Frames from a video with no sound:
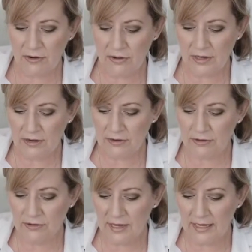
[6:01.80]
all in
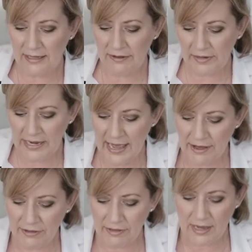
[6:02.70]
all, a lovely
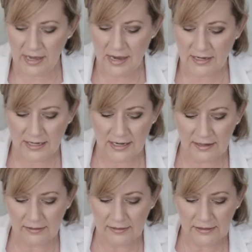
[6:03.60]
healthy
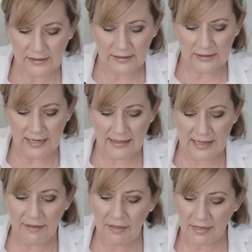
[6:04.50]
dinner. And
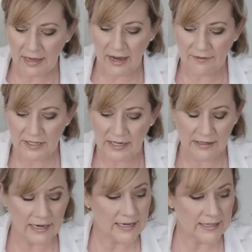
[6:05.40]
the other thing I've
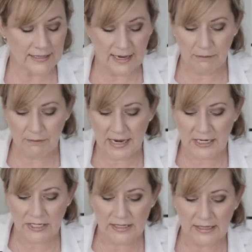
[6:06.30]
done is
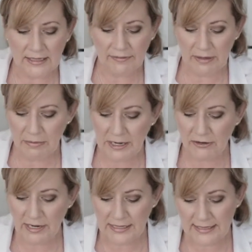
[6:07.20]
made just a lovely big
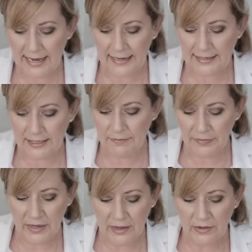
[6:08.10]
green salad.
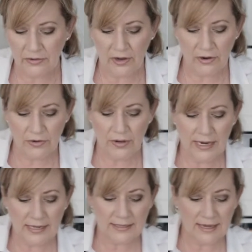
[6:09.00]
So
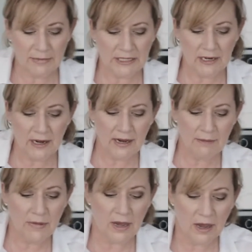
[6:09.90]
in
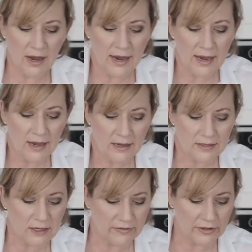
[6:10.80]
summertime, I
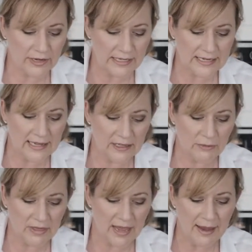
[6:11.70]
serve a green salad
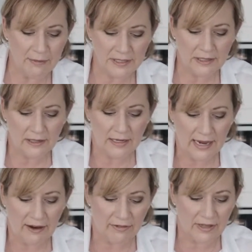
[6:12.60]
with
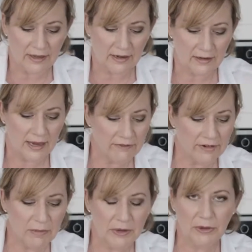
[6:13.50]
absolutely everything.
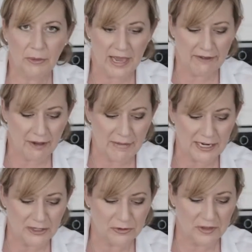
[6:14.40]
Every meal that we have, I
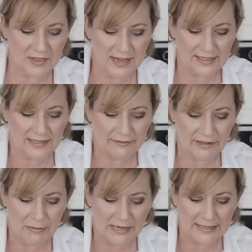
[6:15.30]
make sure that there's a
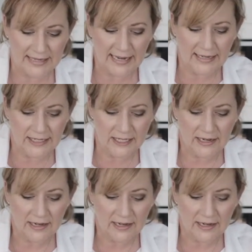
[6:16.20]
lovely big salad